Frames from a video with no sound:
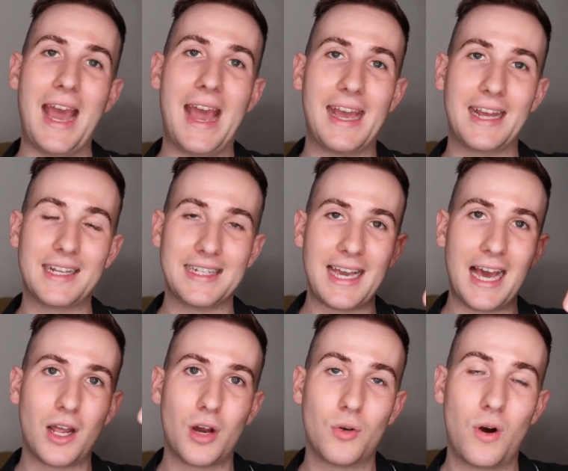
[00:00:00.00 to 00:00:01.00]
a
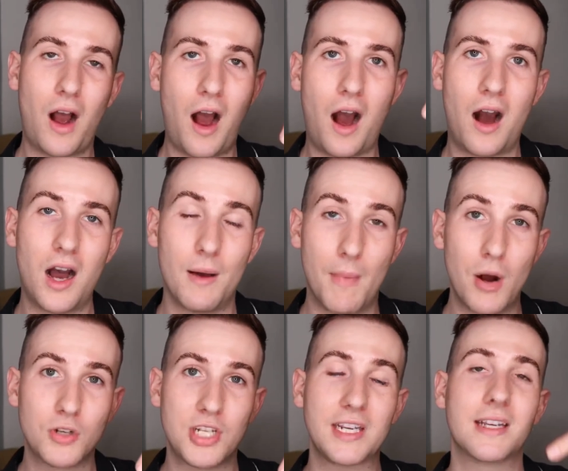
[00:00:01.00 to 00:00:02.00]
yellow heart
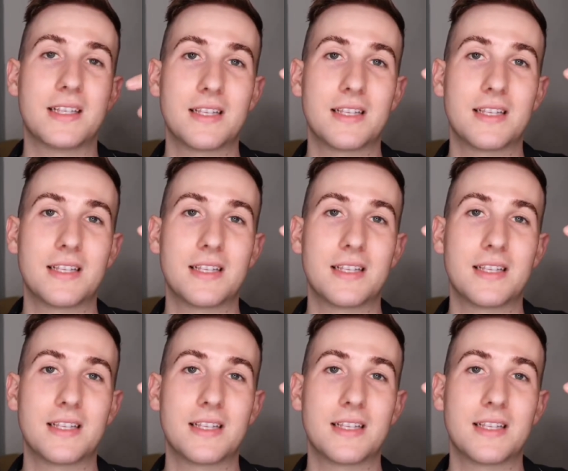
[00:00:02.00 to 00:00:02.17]
emoji because